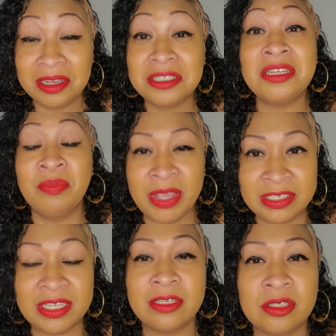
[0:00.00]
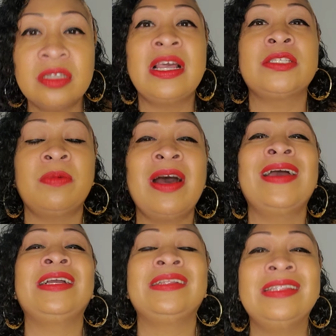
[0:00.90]
she means it. So that's
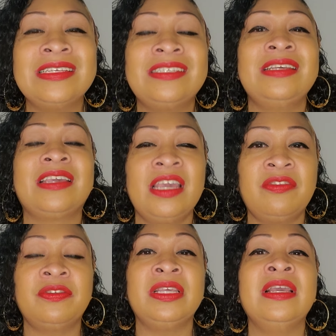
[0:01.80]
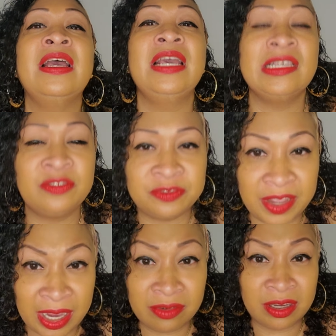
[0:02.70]
why listening carefully is
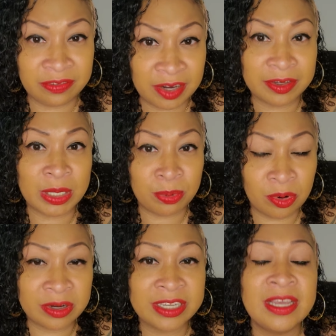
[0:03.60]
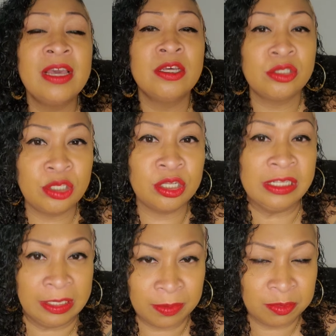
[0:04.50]
very, very important to the
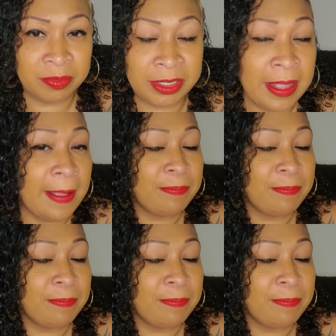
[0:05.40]
Libra woman.